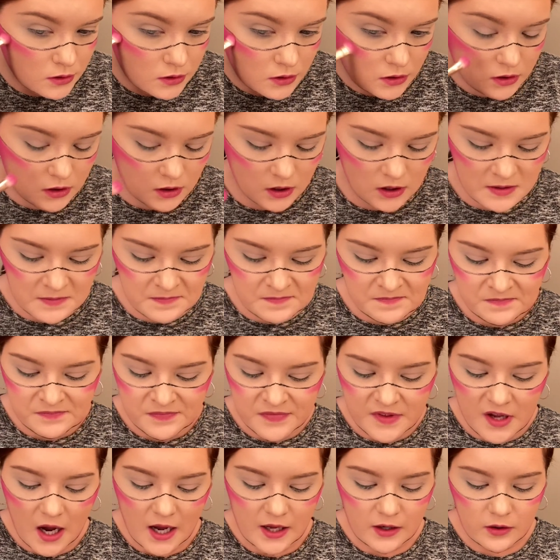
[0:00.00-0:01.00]

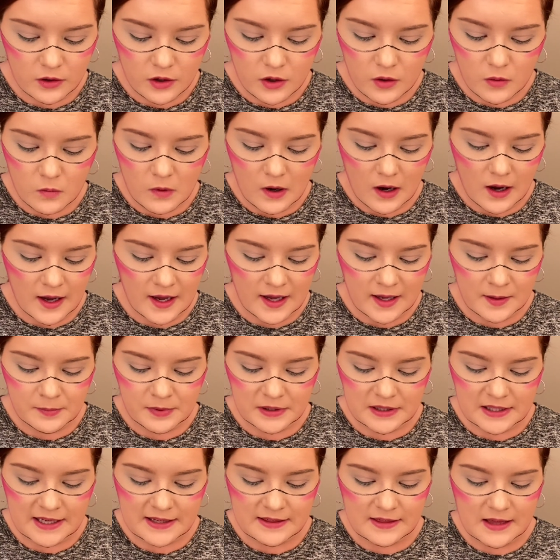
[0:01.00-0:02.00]
Perfect. I don't know why,
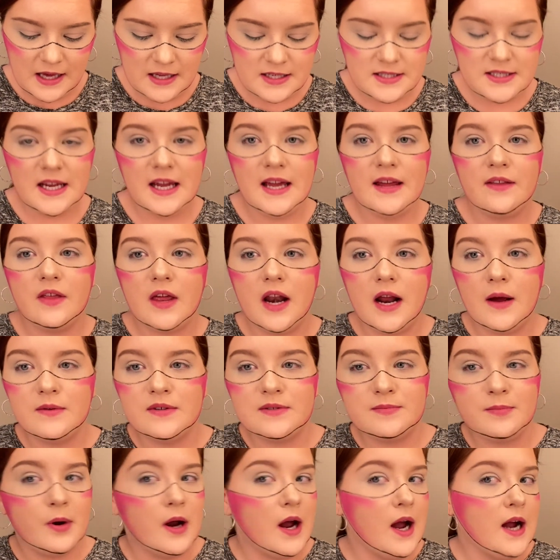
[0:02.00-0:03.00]
but like that day that I
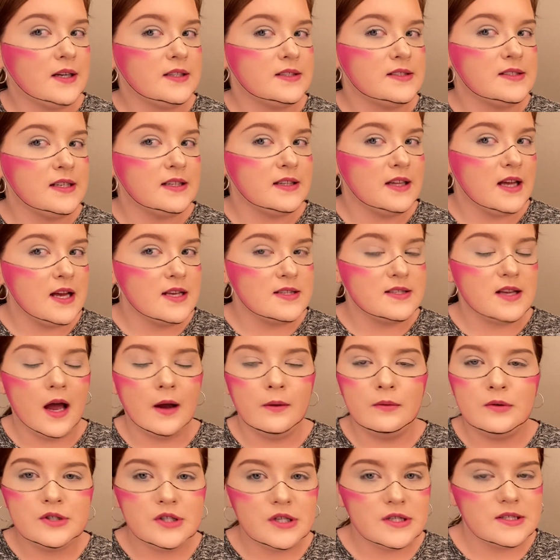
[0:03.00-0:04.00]
was practicing this, I
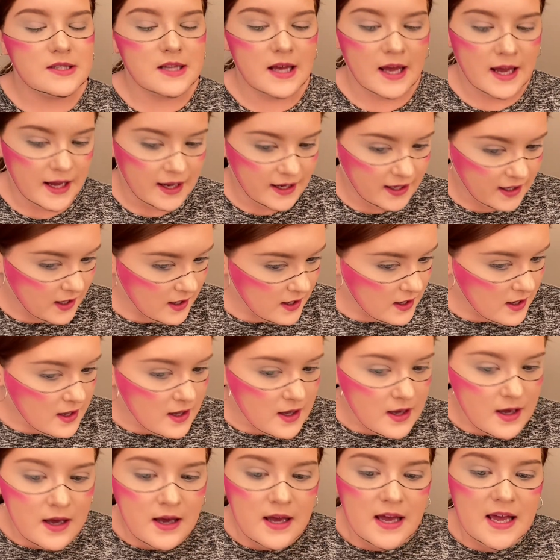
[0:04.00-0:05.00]
was just like
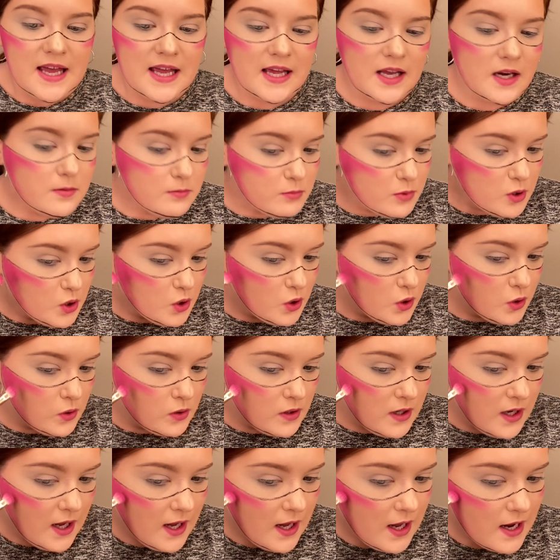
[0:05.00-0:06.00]
in a
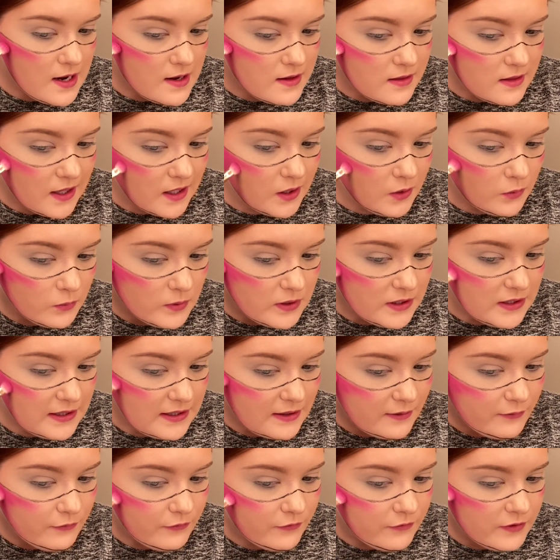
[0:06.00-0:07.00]
mood and like
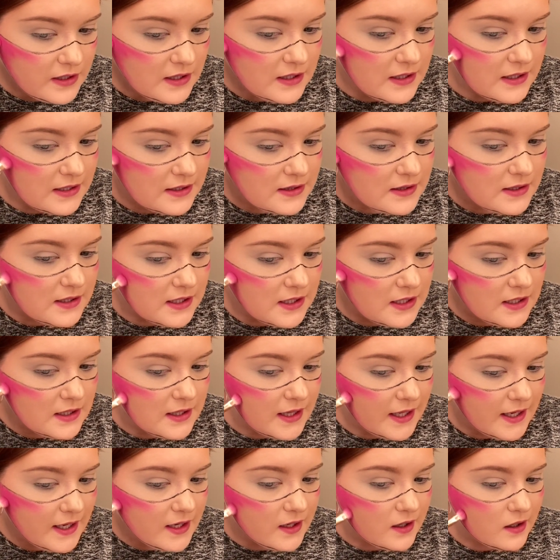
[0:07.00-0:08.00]
really feeling the
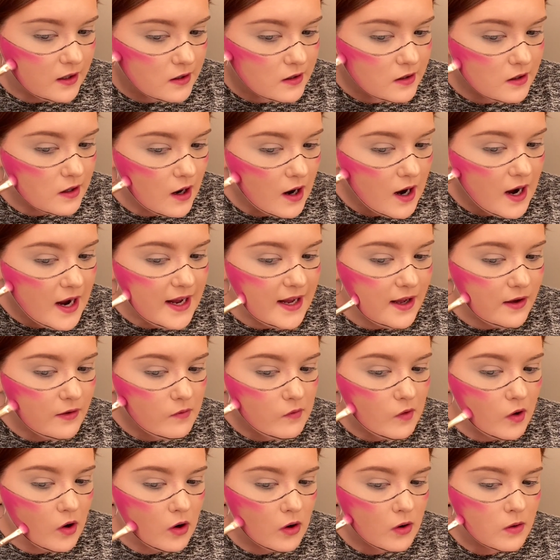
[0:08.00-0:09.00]
like, I
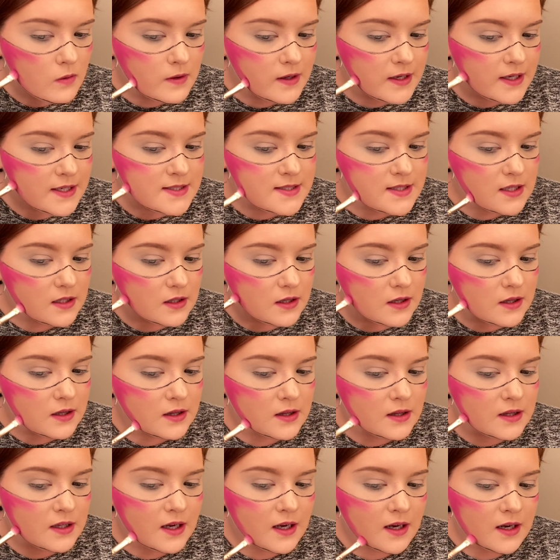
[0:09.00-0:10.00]
have always
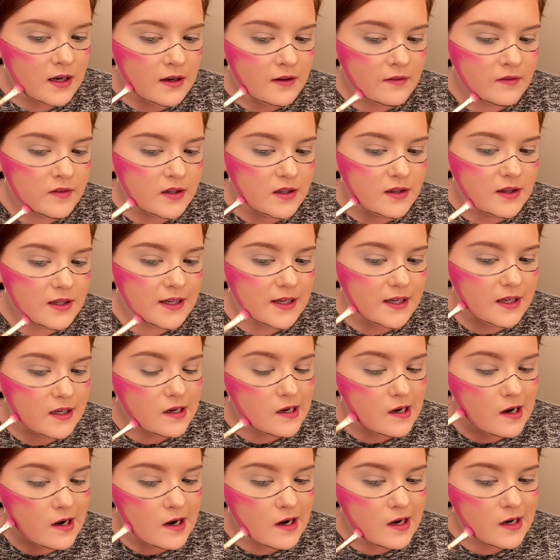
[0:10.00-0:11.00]
loved like
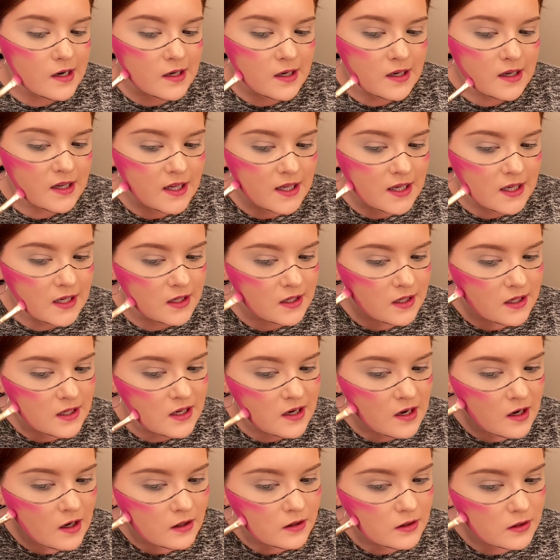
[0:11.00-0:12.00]
cotton candy
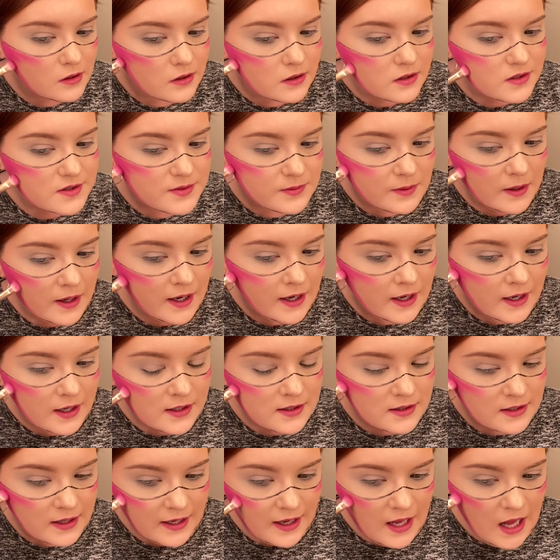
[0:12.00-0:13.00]
colors, right?
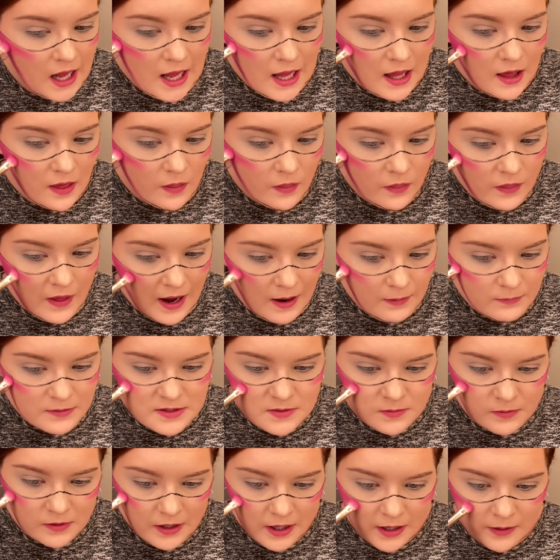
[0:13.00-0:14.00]
And like that
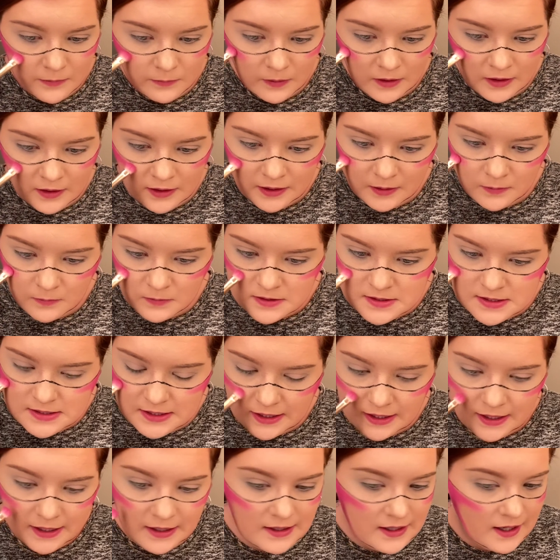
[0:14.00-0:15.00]
was where I really was
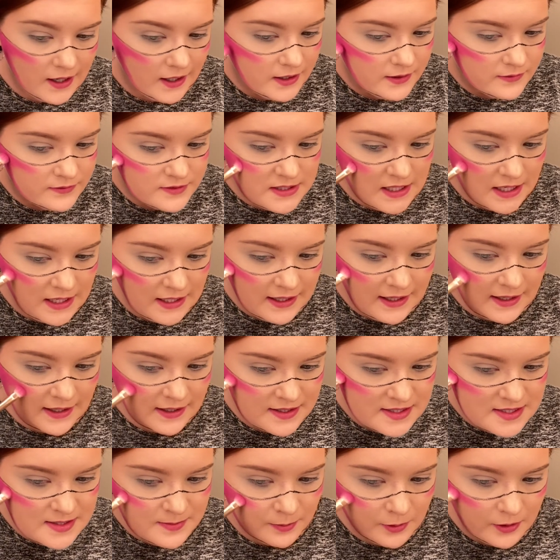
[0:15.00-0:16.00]
like kind of taking
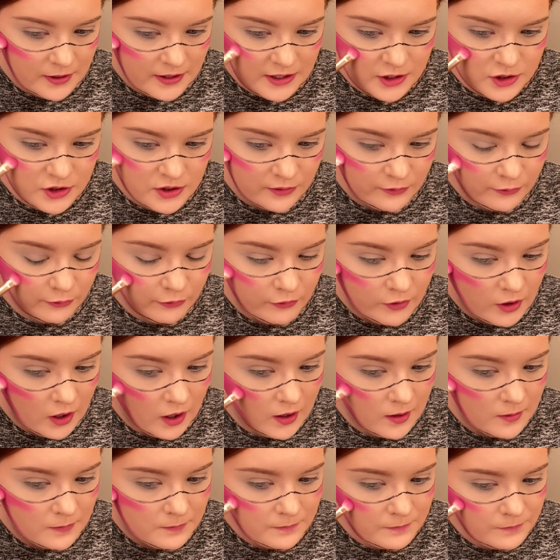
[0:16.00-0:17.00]
inspiration
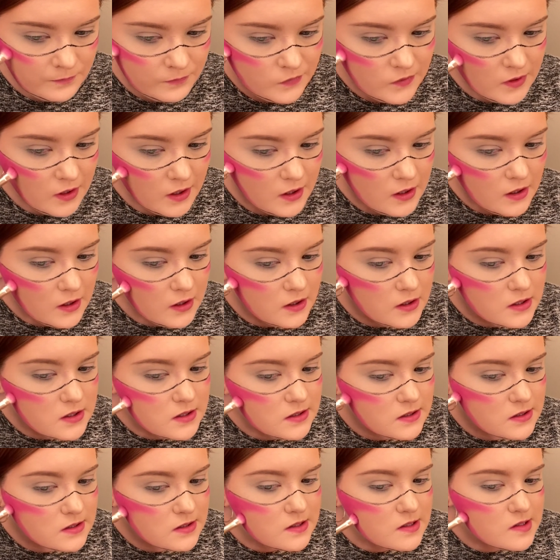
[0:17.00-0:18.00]
from,
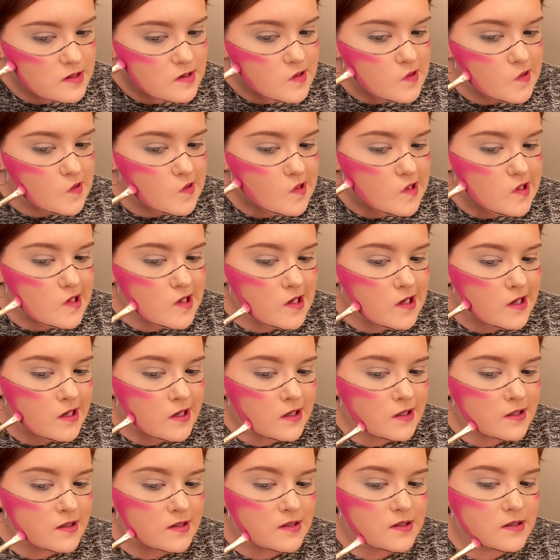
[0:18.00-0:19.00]

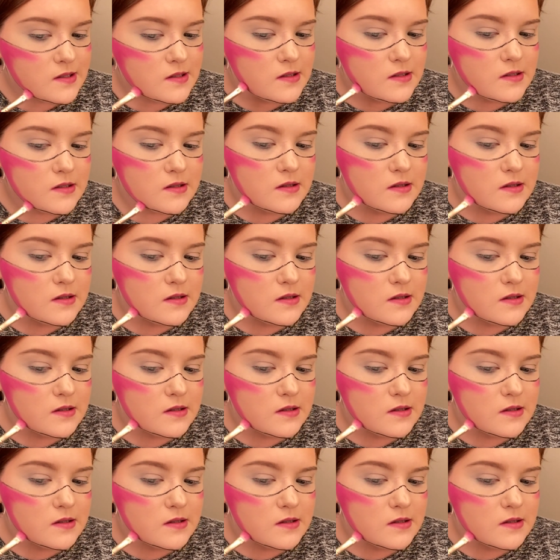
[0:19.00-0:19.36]
is